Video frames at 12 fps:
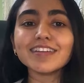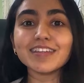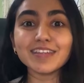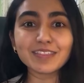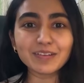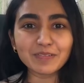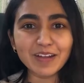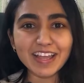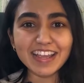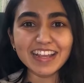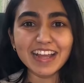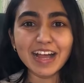Either
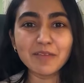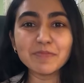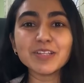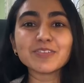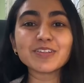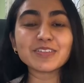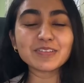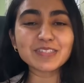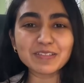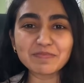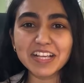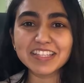way, I'm
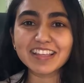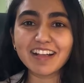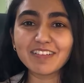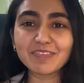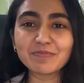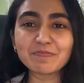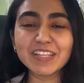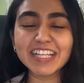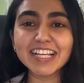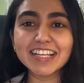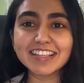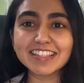introducing myself
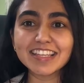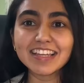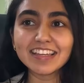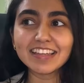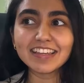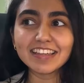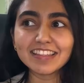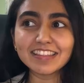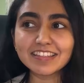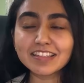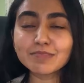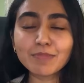because
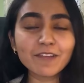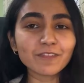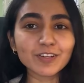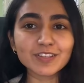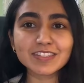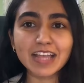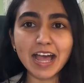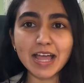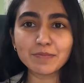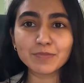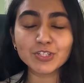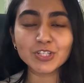this is my first
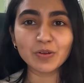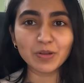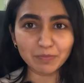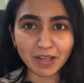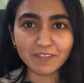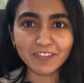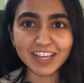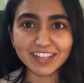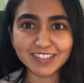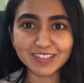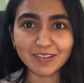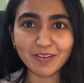time showing my
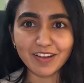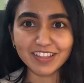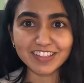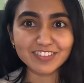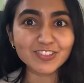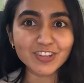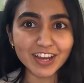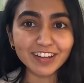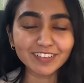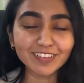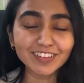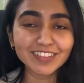face on this
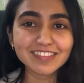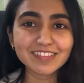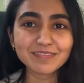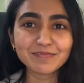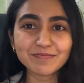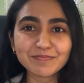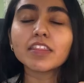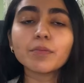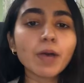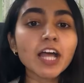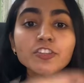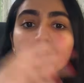channel. The
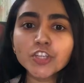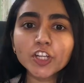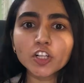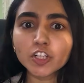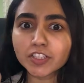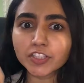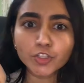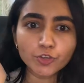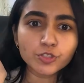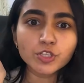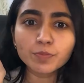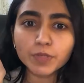punch needle
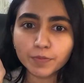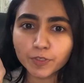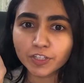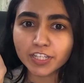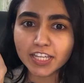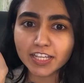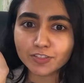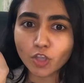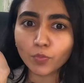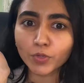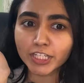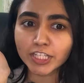YouTube community is
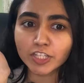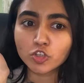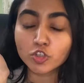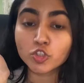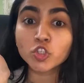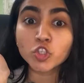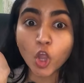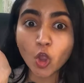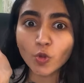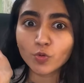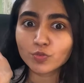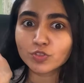already
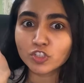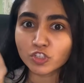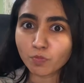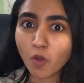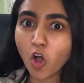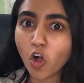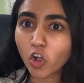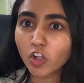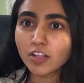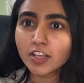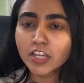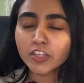so small.
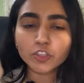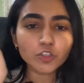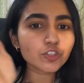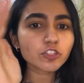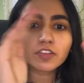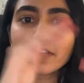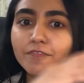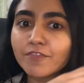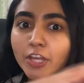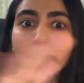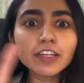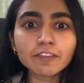There's
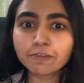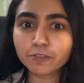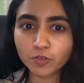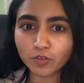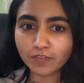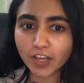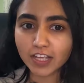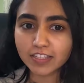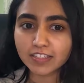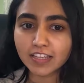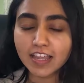very few of us.